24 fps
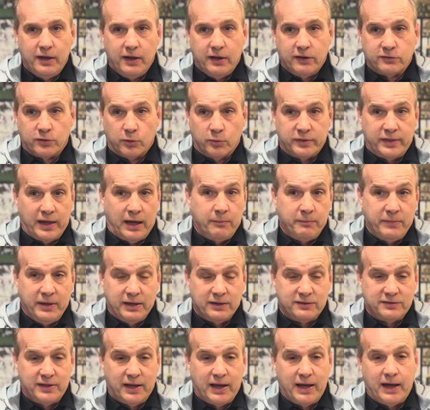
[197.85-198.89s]
So with that being
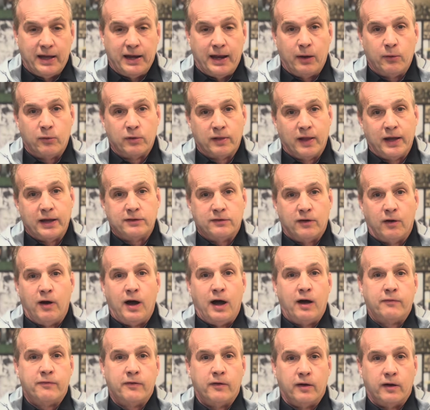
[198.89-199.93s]
said, I would like to
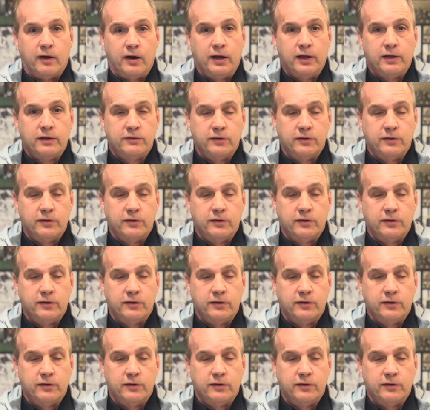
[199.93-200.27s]
offer